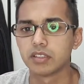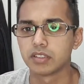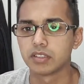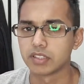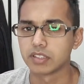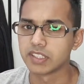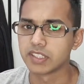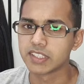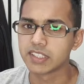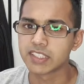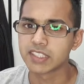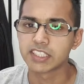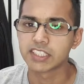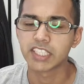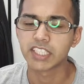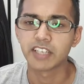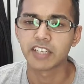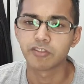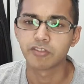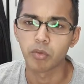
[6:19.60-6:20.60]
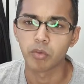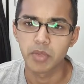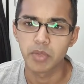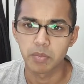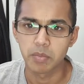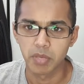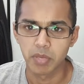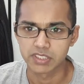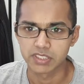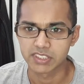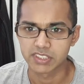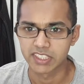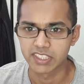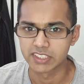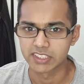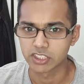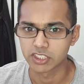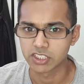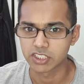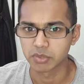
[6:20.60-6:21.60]
the 330i for me personally is
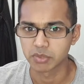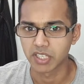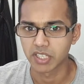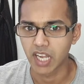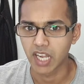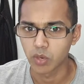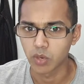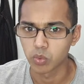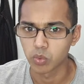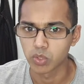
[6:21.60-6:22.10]
not something that I